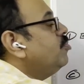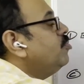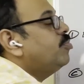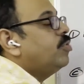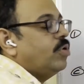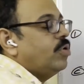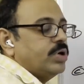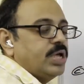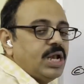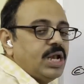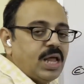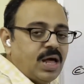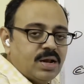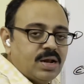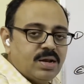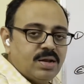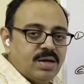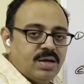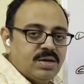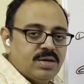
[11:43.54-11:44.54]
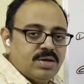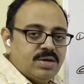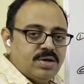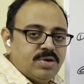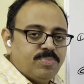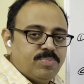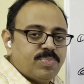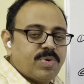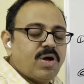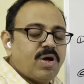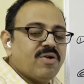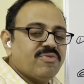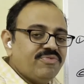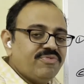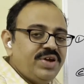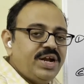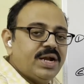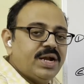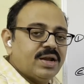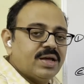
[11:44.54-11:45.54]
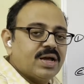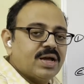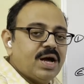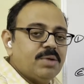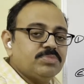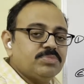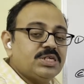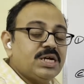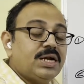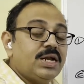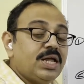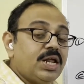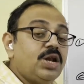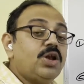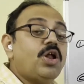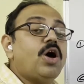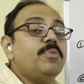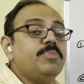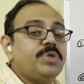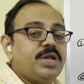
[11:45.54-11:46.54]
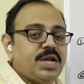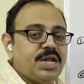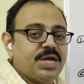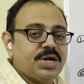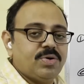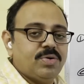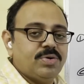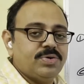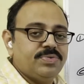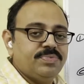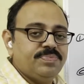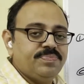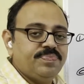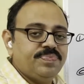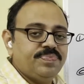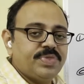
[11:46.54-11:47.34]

to Bhogila. Profit comes under nominal account.